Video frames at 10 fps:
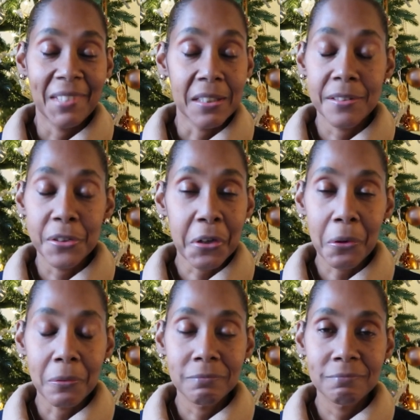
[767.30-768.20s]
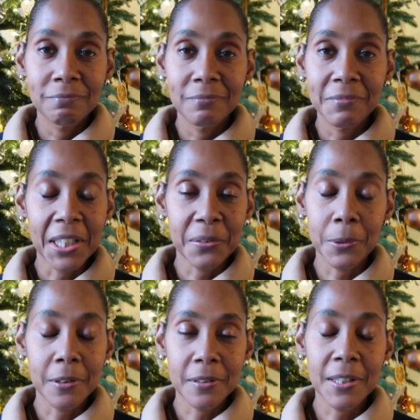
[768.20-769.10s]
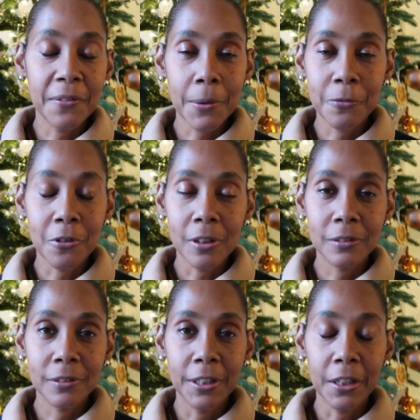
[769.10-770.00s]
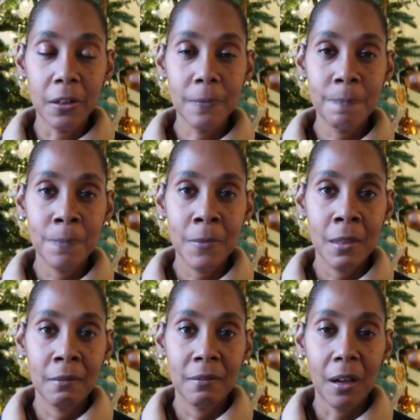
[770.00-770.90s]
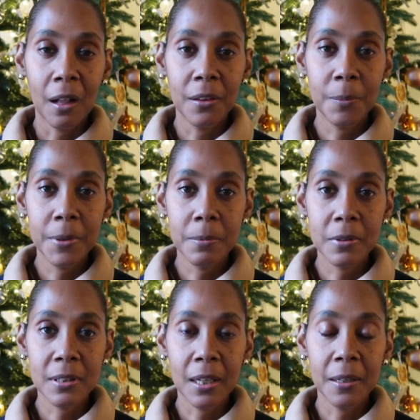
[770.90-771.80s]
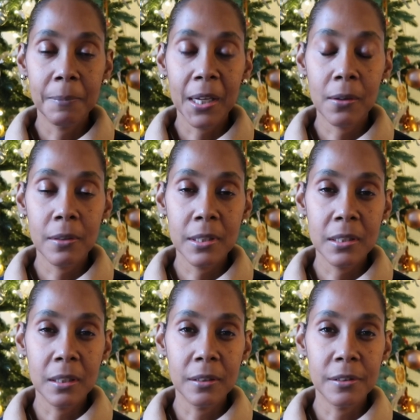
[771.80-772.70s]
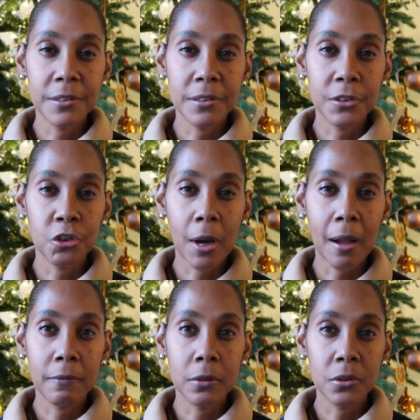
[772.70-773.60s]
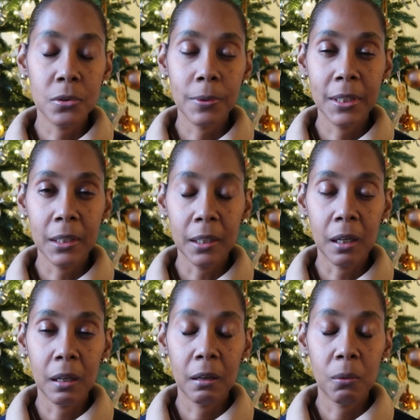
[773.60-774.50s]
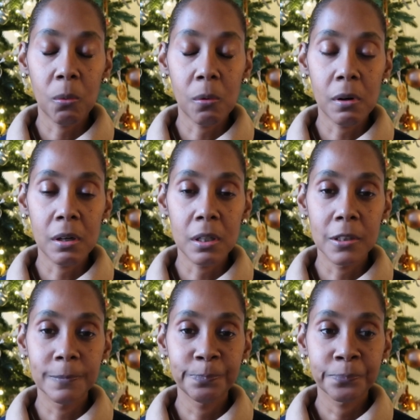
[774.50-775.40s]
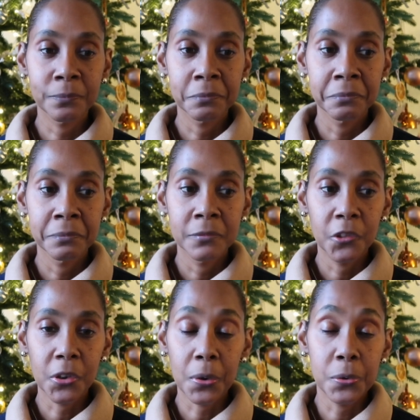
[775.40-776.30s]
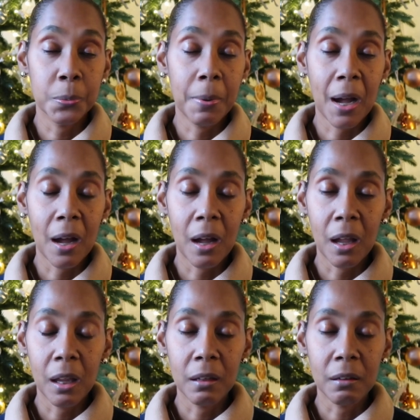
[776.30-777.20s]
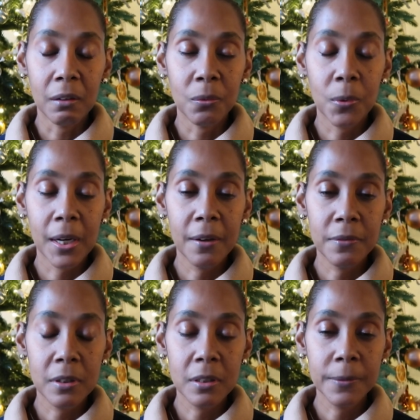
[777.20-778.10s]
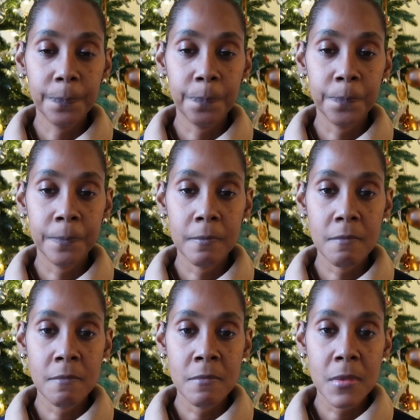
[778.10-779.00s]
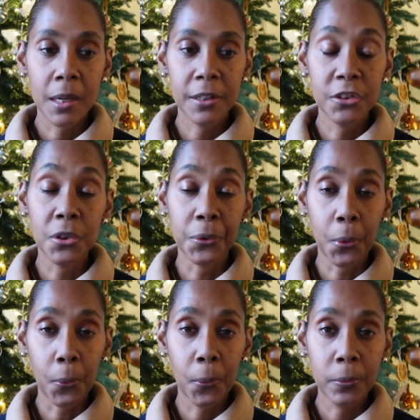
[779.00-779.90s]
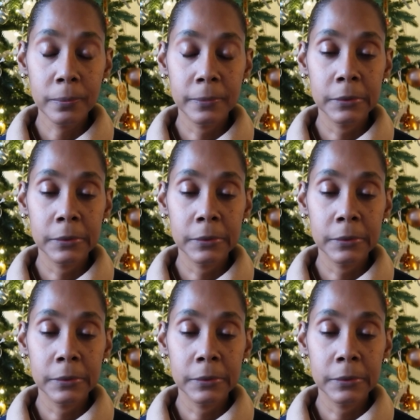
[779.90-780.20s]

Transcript: That's their goal. That's what they'll save up for, you know? Other people say my goal this year is to travel to India or to go to Dubai or whatever is your goal.